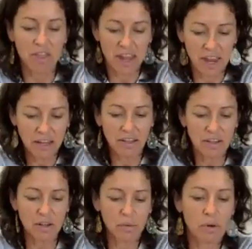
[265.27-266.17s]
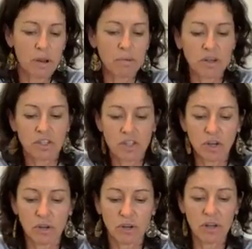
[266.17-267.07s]
Then what I'm going to
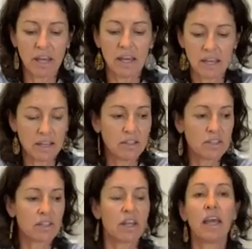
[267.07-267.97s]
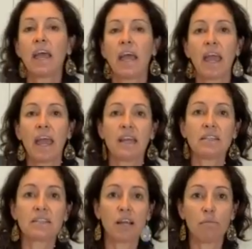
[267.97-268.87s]
do is
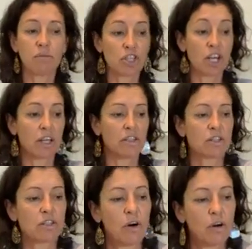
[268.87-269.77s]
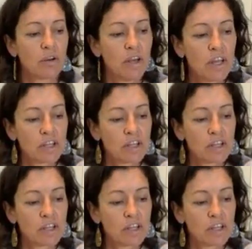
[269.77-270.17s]
add some chicken stock.